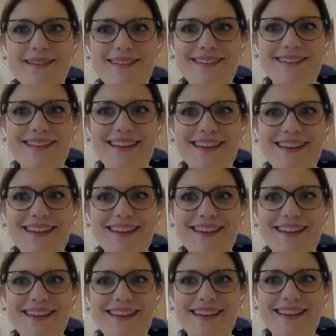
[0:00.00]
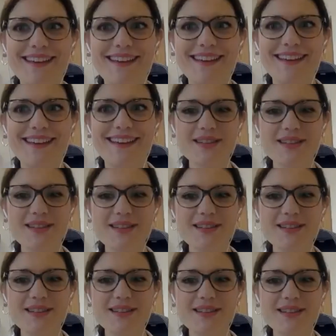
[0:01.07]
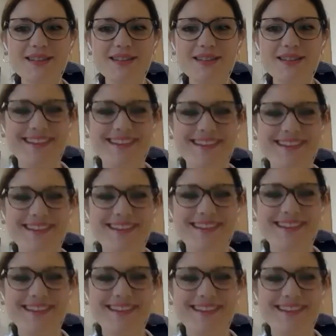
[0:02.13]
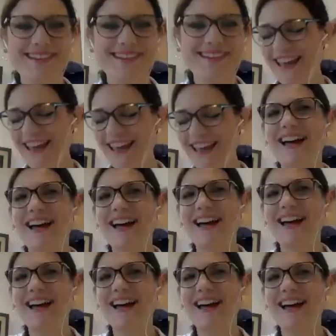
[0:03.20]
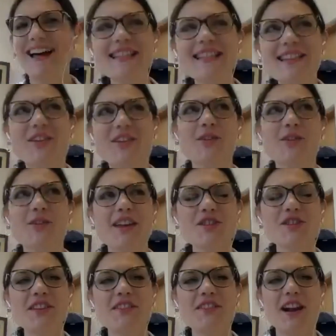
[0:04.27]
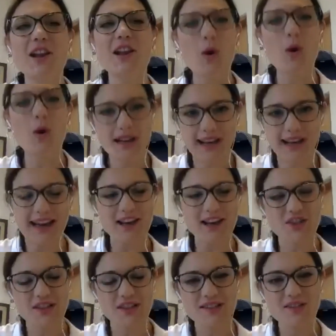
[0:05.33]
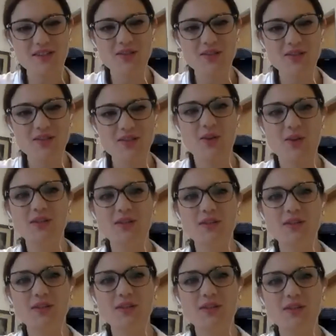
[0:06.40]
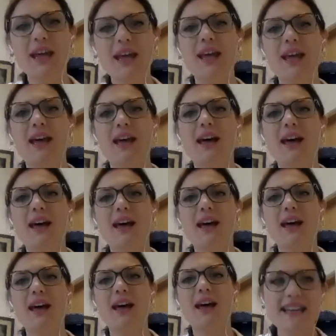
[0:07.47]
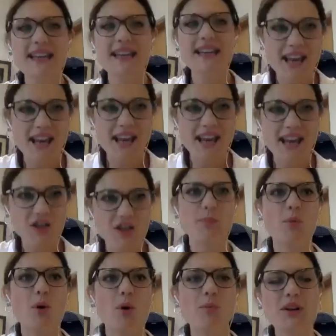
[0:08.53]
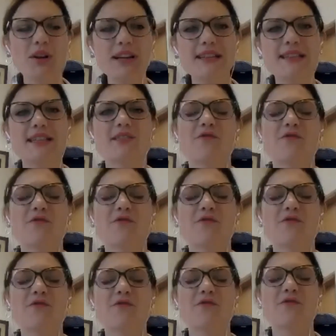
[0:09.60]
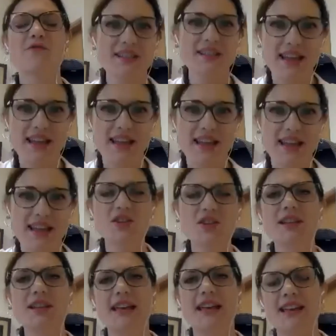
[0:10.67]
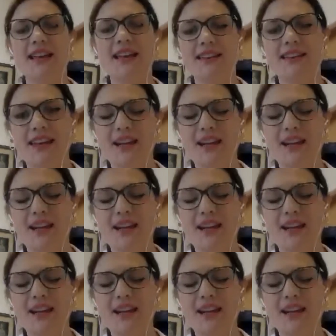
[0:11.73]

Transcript: can I ask questions? Okay, so next year in Croatia there are local elections. So these are all, let's say, national populists from presidential and then